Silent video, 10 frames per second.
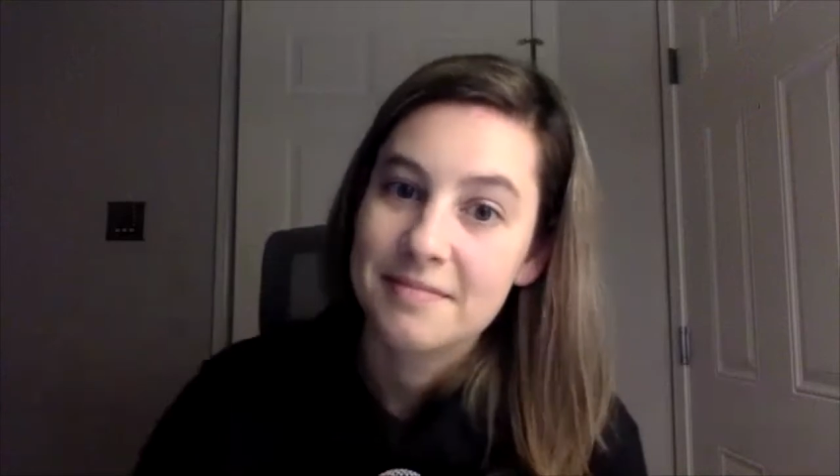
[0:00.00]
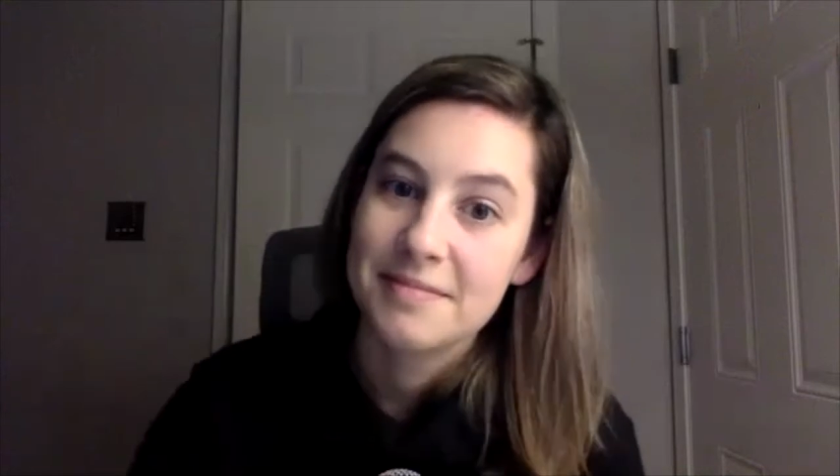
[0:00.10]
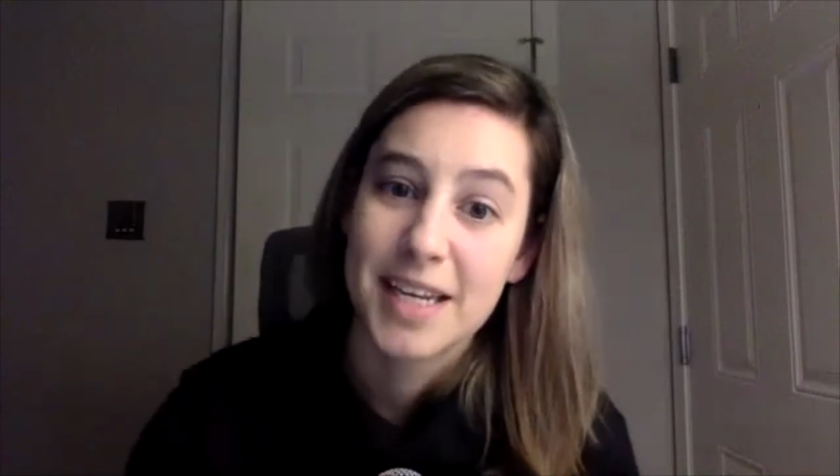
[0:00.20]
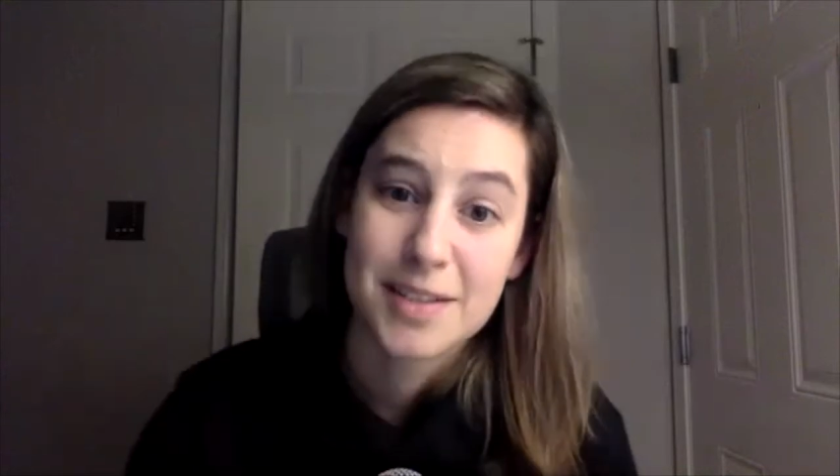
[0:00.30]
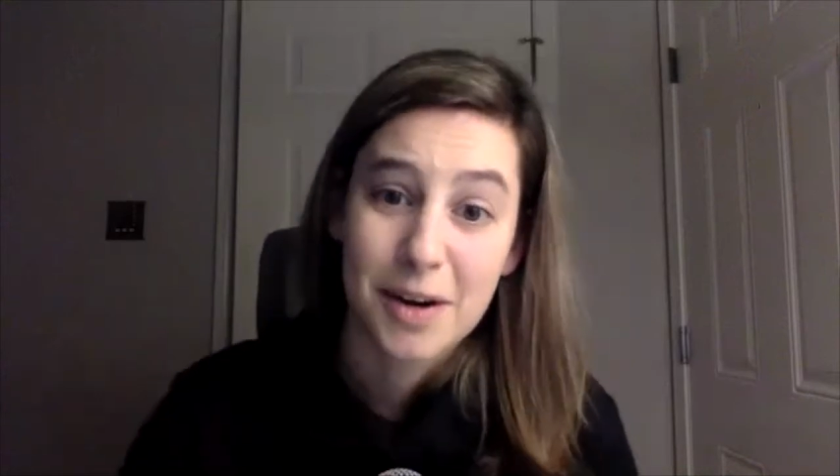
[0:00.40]

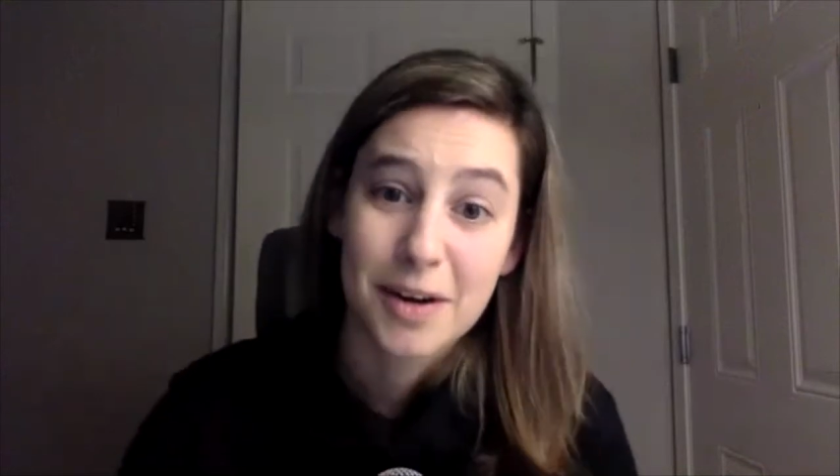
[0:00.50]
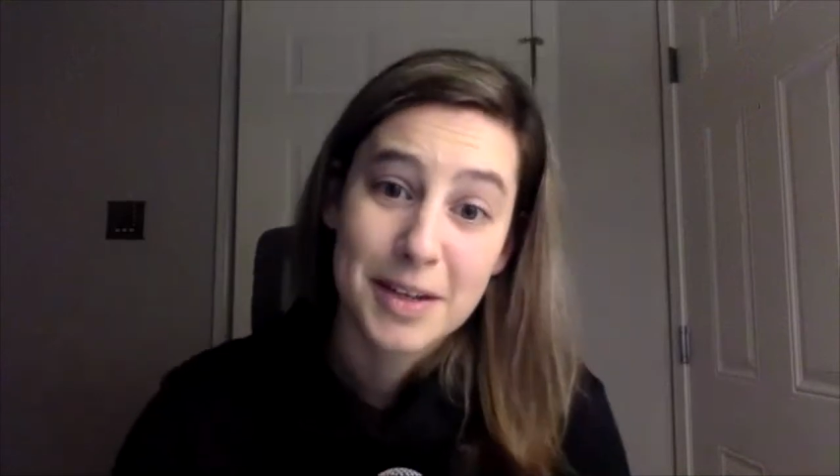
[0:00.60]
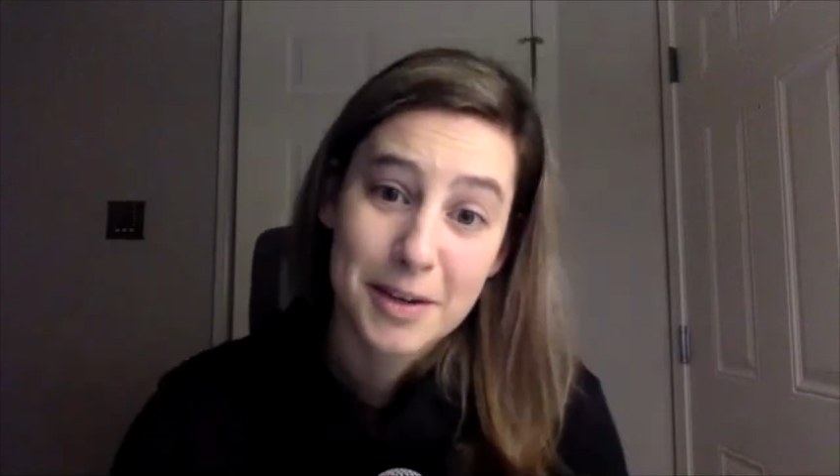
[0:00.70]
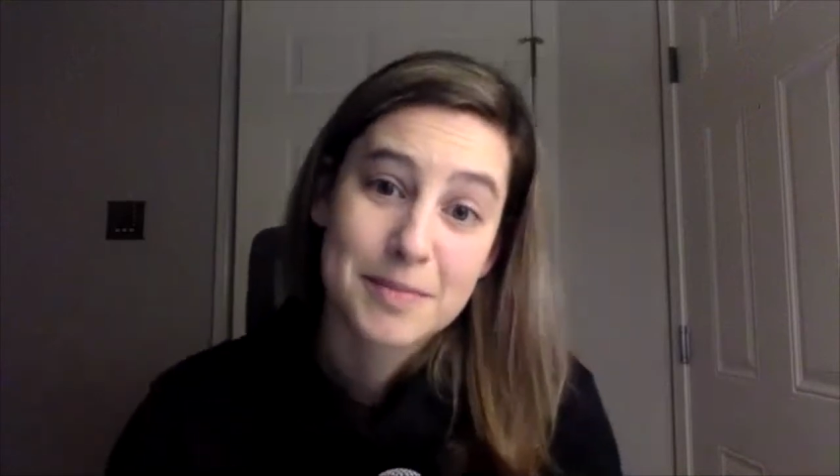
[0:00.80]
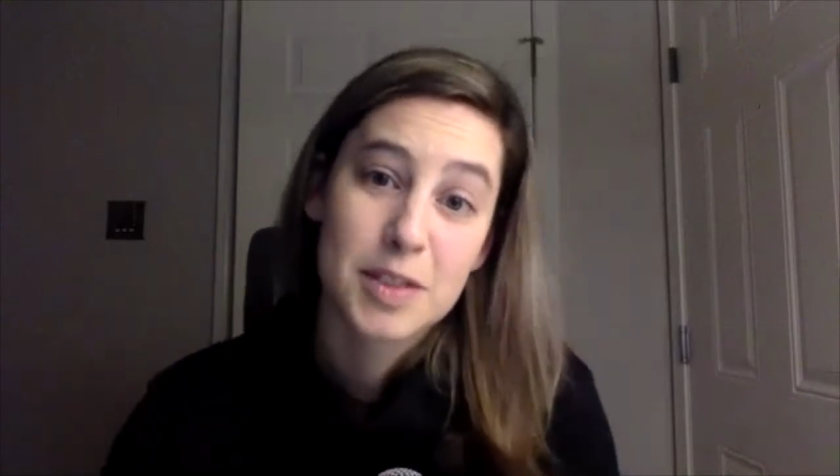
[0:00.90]
It's hard
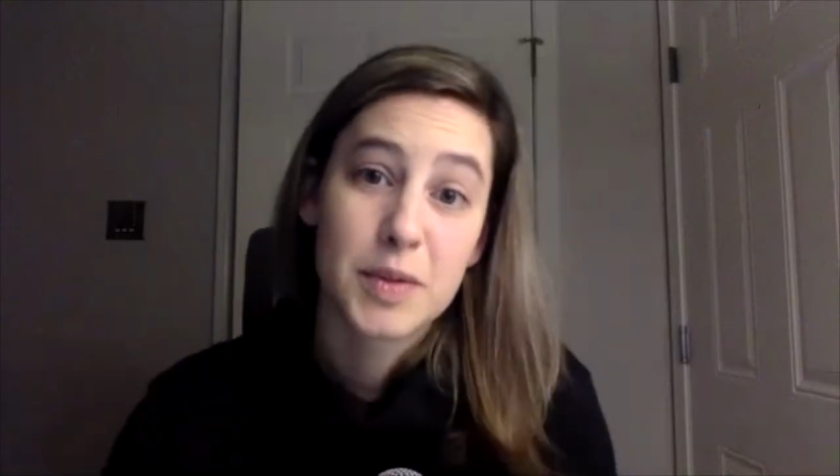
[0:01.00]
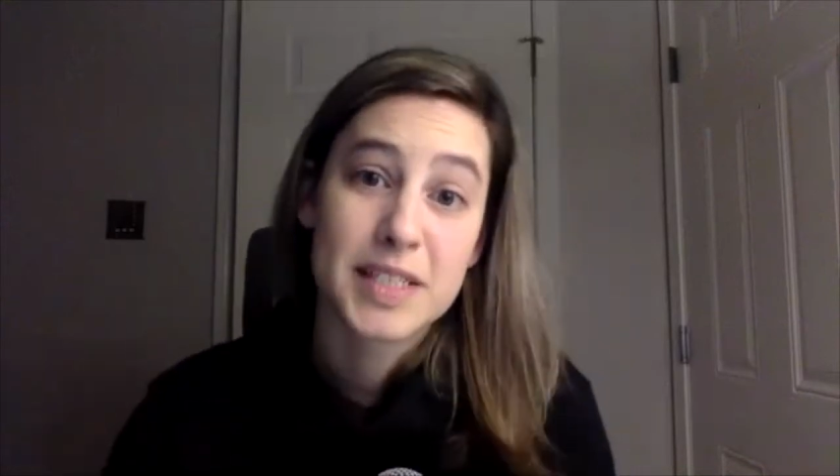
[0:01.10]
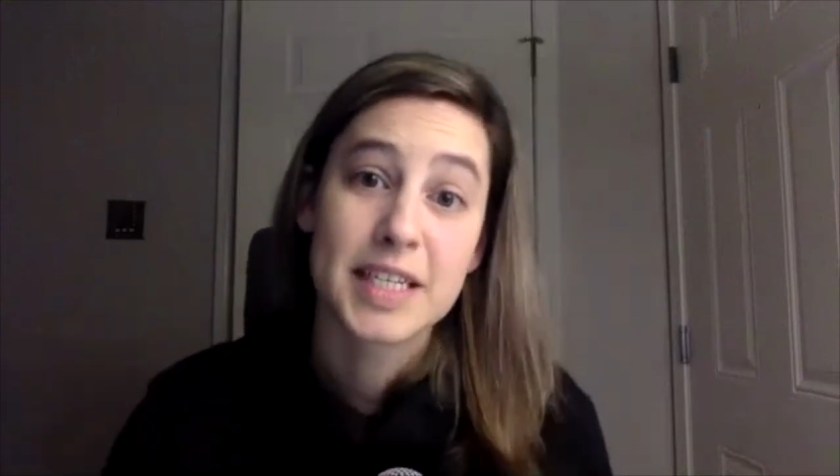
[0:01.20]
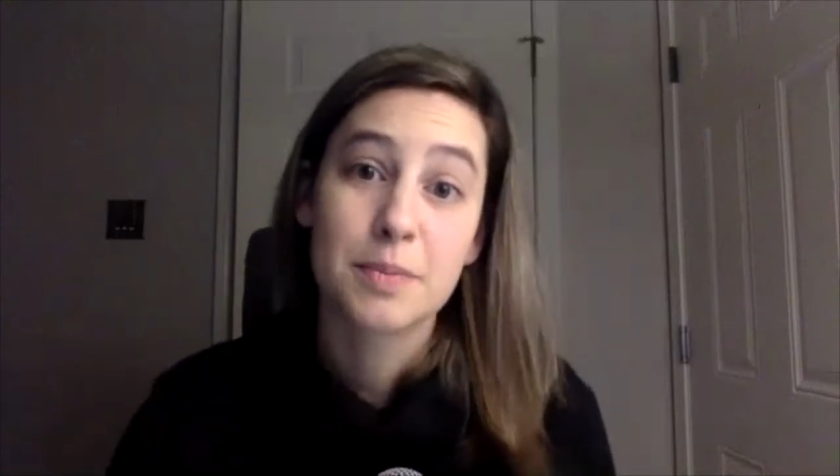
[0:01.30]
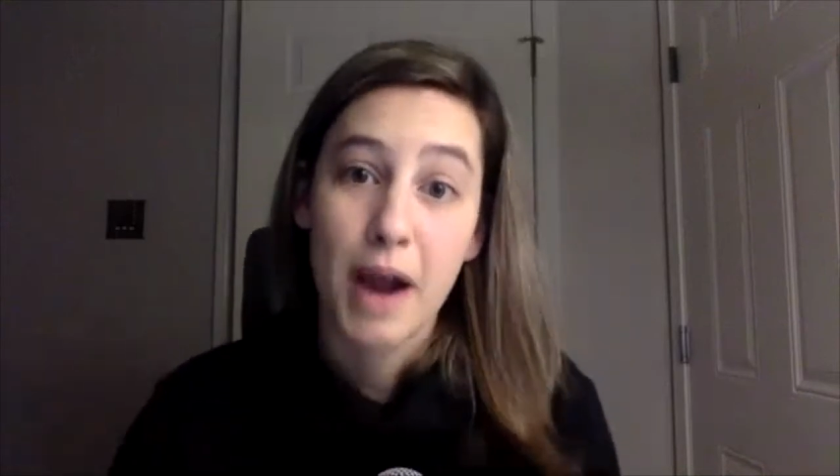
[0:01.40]
though. So it
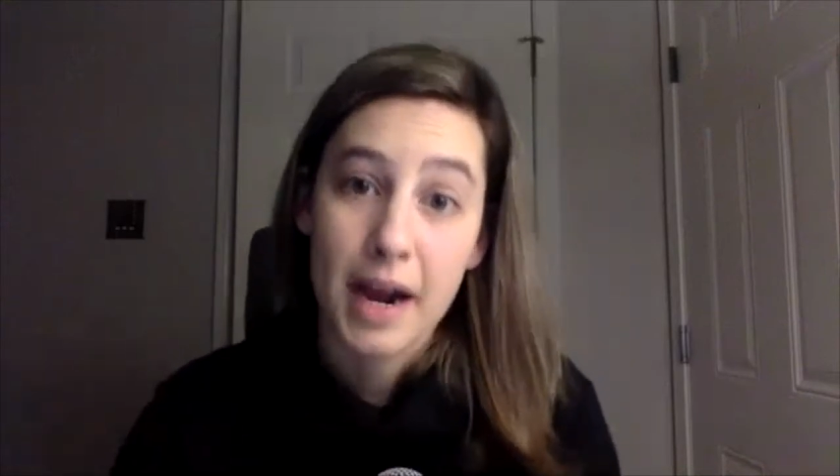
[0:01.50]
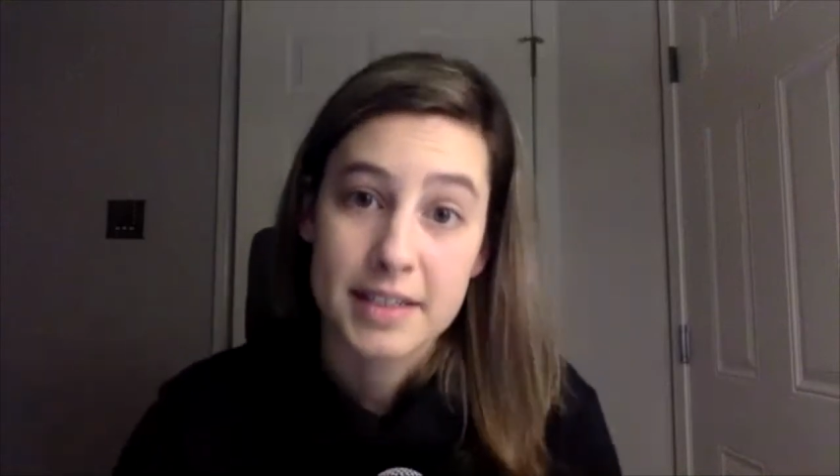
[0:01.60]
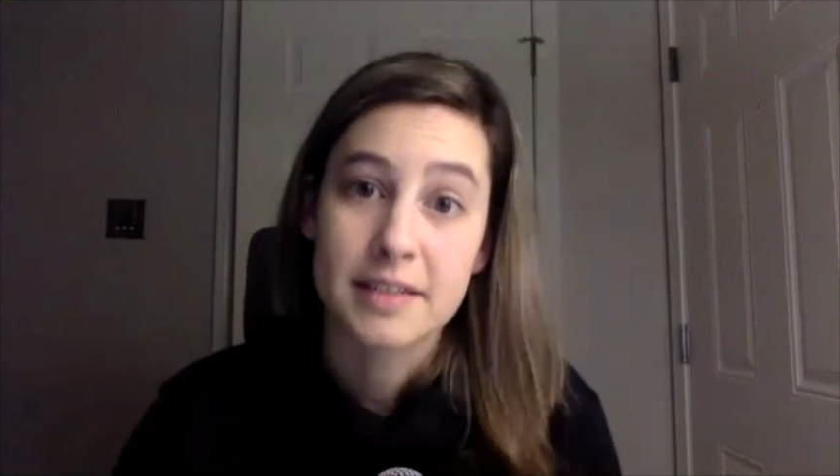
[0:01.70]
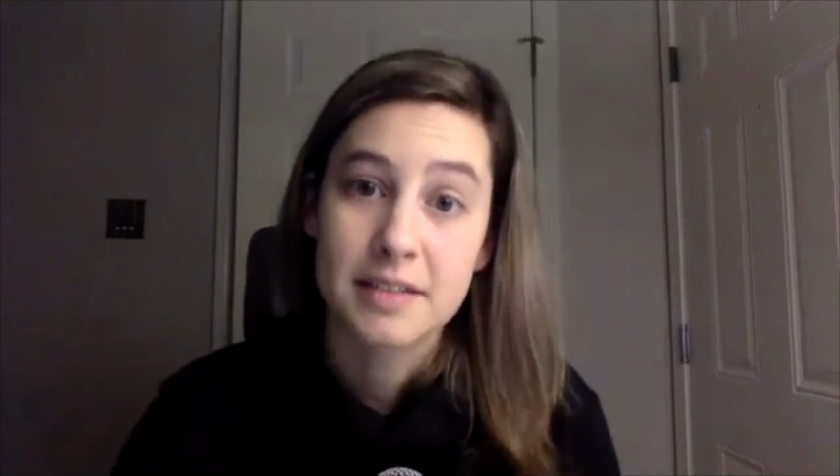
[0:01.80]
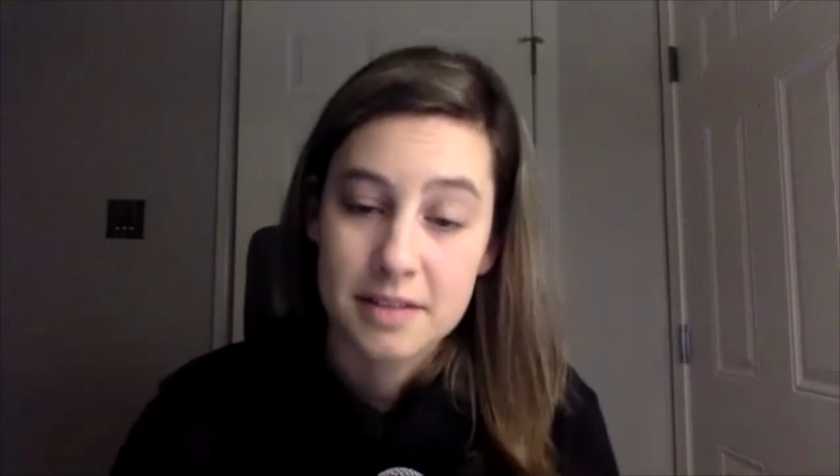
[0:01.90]
takes
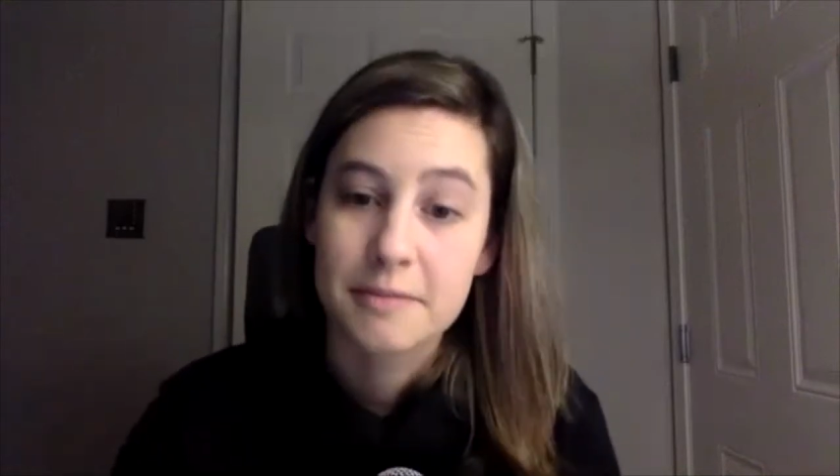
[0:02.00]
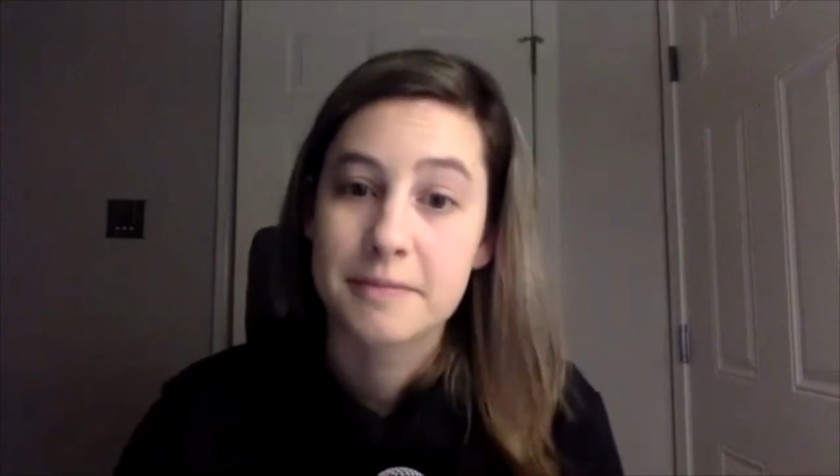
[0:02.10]
practice.